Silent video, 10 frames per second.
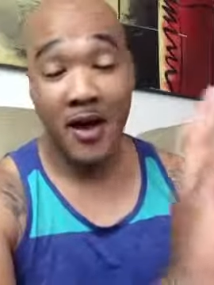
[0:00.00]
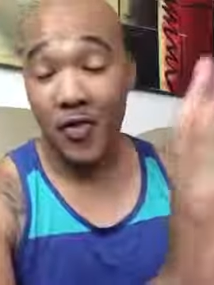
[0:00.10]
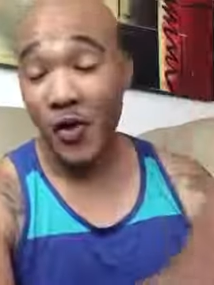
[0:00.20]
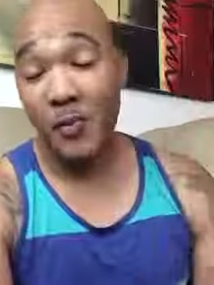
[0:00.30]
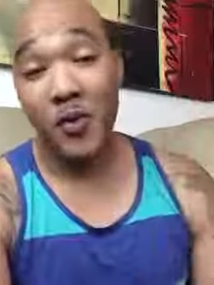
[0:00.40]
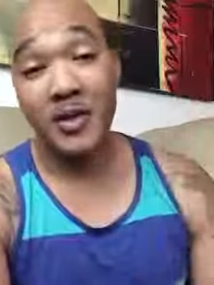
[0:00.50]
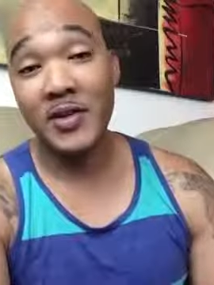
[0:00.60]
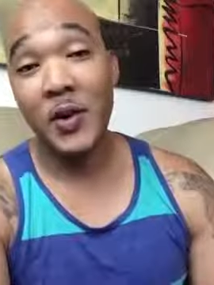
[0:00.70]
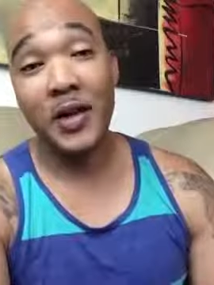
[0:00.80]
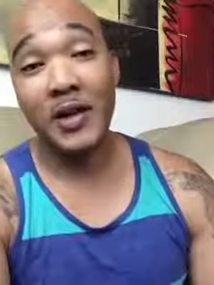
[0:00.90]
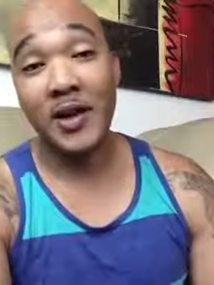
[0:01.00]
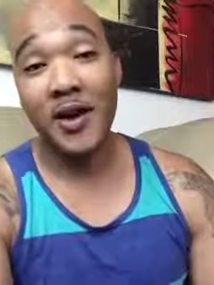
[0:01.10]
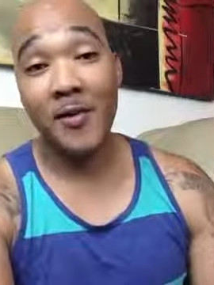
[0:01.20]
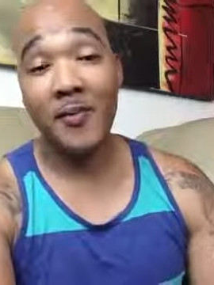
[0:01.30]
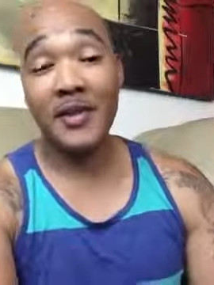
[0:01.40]
3 points all day
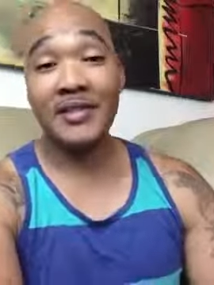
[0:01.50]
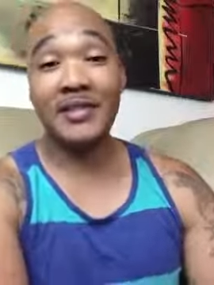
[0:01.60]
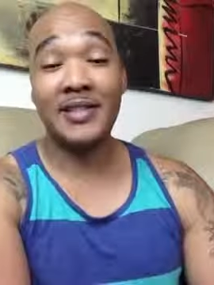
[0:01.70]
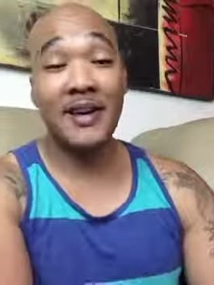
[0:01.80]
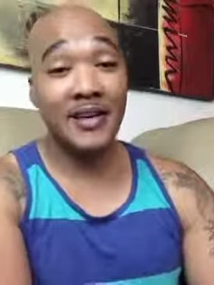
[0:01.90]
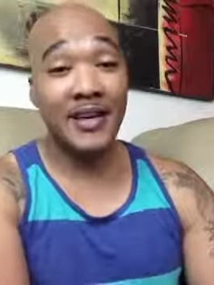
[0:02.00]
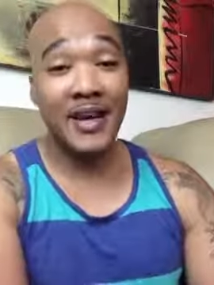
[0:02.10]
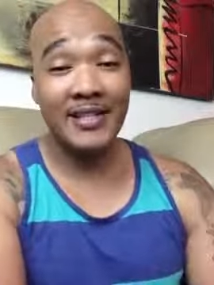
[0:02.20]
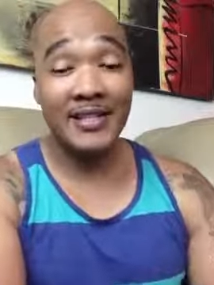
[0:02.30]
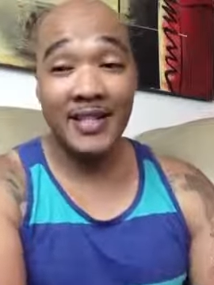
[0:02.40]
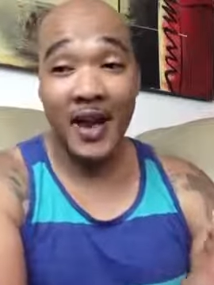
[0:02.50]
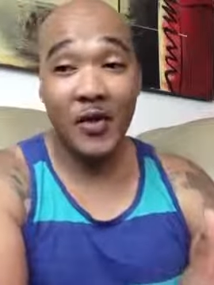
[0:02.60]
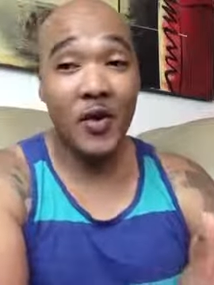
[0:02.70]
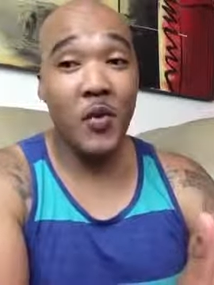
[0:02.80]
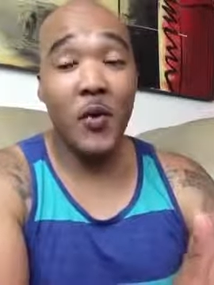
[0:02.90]
long, but dunking, I
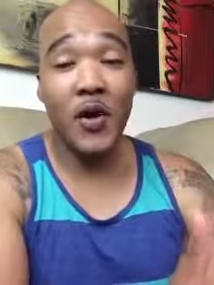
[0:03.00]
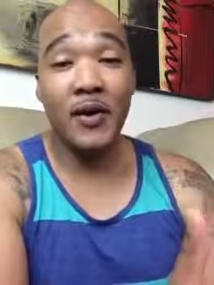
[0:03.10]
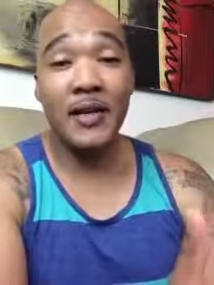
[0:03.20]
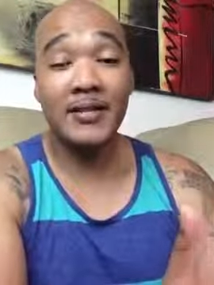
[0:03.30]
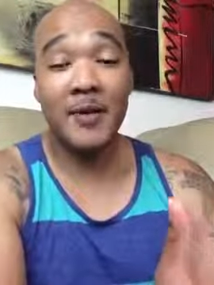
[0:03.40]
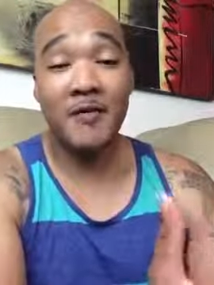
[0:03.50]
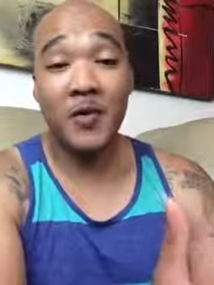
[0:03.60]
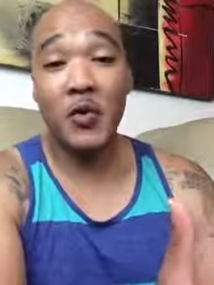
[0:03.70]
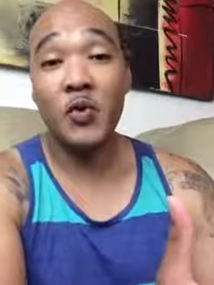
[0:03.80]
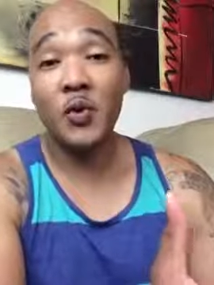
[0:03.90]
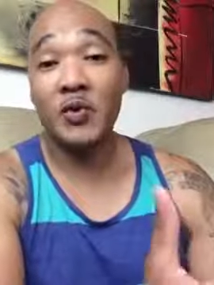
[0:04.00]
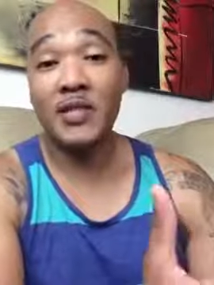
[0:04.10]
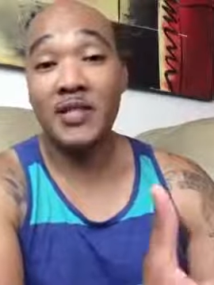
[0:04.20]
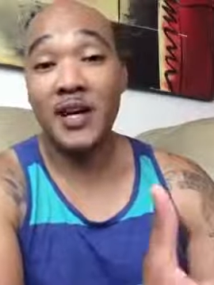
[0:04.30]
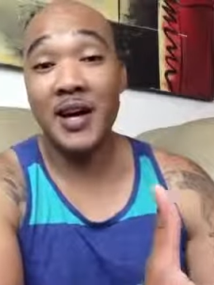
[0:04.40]
don't know what it is. My vertical
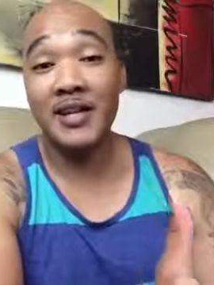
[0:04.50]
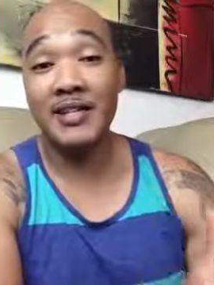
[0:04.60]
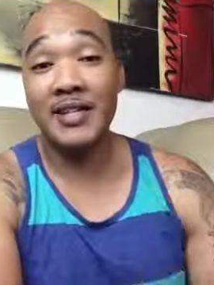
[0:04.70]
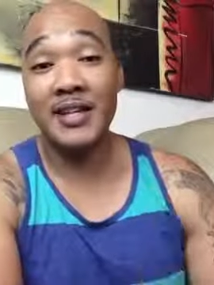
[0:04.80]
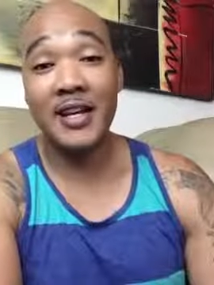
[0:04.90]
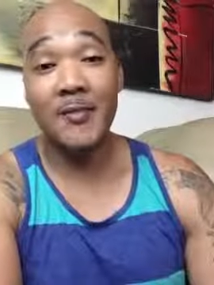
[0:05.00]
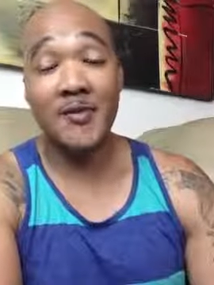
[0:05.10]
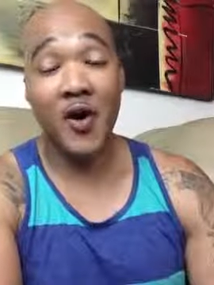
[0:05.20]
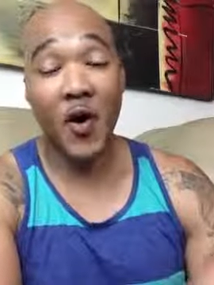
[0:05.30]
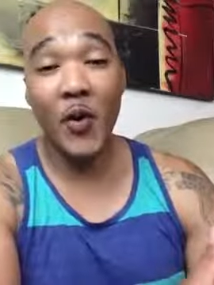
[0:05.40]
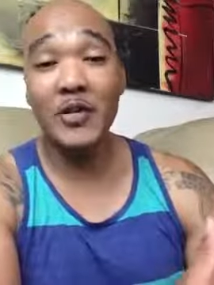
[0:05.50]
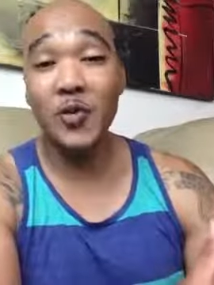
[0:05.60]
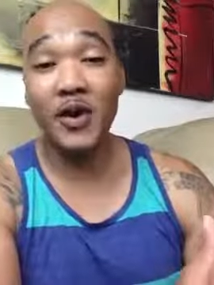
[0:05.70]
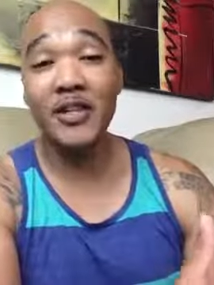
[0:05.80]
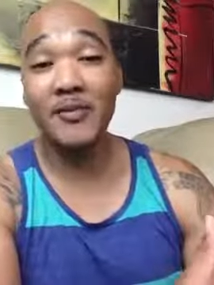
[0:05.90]
sucks, and I've always
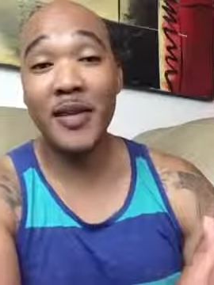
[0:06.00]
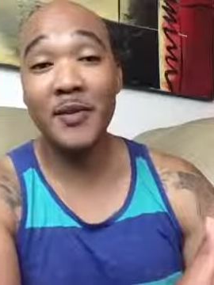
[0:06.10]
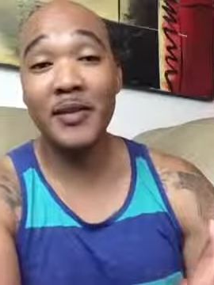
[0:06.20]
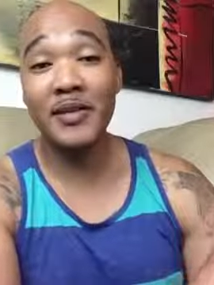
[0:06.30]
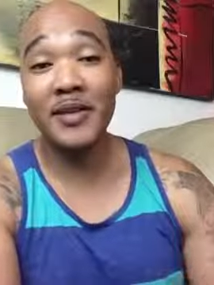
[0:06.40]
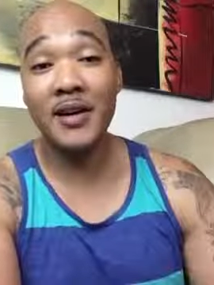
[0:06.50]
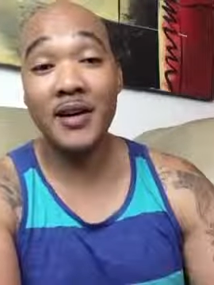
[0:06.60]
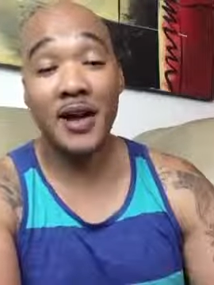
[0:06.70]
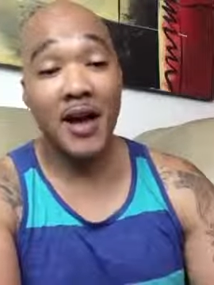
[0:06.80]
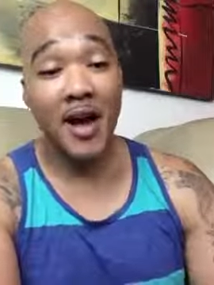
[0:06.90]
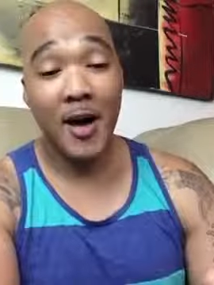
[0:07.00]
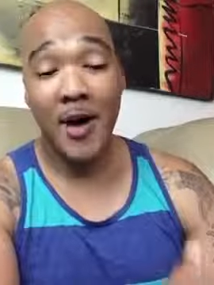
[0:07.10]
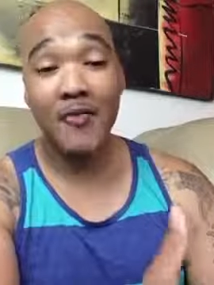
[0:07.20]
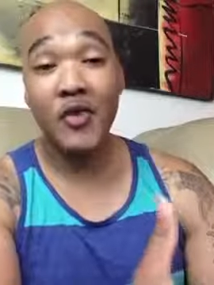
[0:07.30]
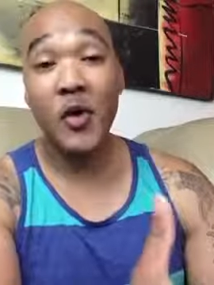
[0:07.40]
wanted to be able to dunk.
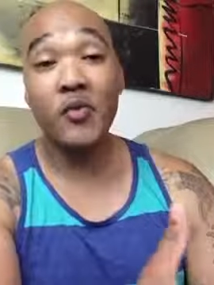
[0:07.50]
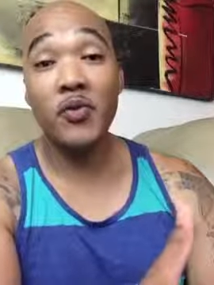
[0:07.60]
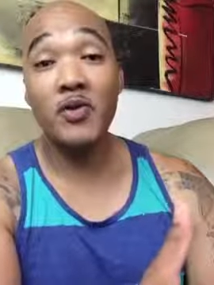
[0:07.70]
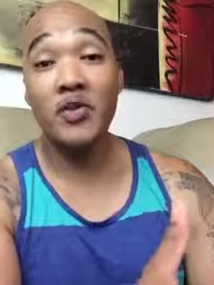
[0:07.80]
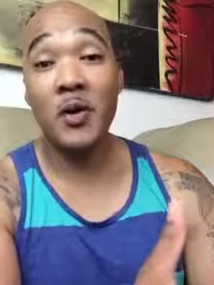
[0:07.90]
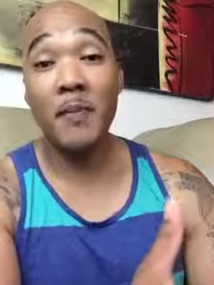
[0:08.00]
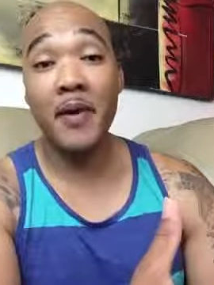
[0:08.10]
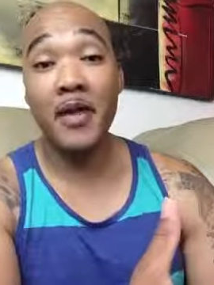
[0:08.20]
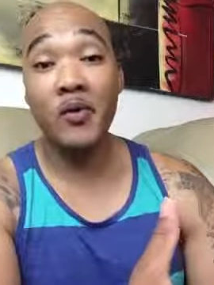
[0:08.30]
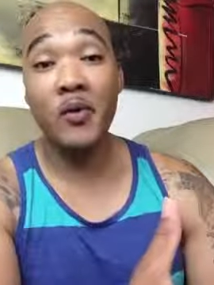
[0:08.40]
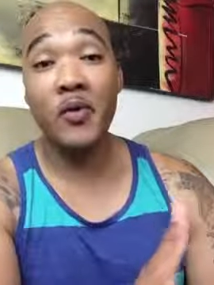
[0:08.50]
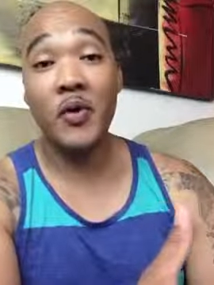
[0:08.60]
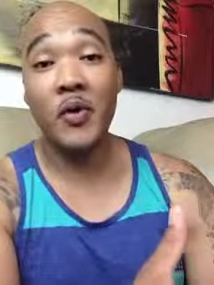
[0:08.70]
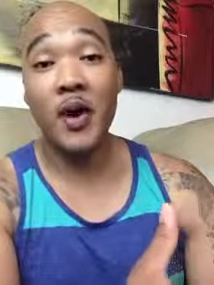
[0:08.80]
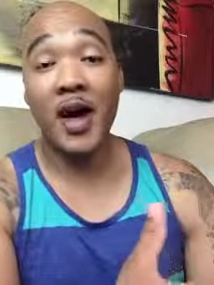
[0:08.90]
After going through the Jump Manual,
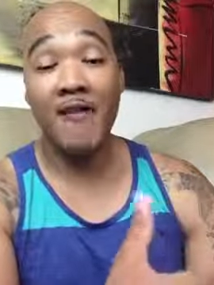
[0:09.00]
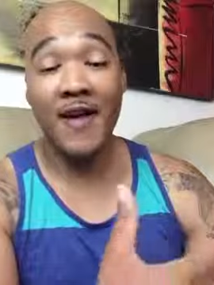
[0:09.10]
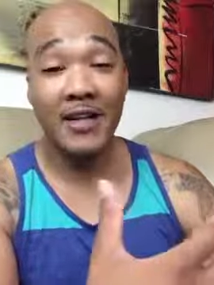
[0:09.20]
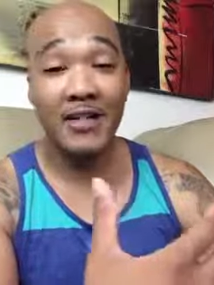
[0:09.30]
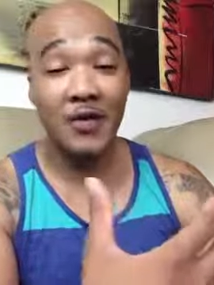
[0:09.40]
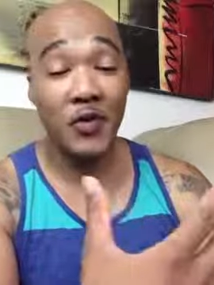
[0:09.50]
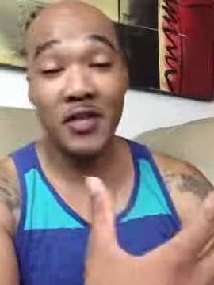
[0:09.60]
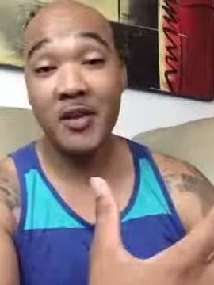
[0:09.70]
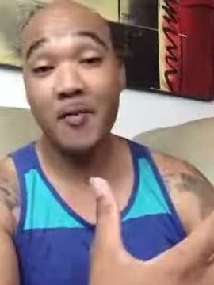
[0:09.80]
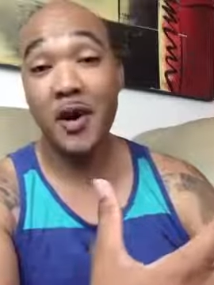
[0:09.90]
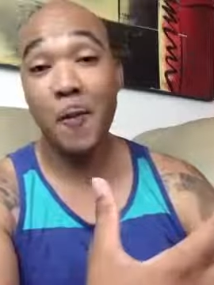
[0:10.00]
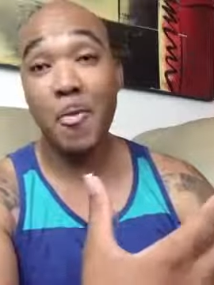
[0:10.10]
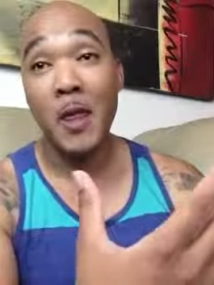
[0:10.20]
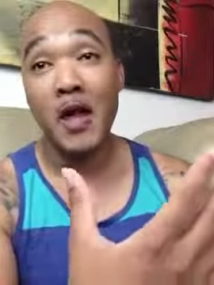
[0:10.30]
though, I've actually, within about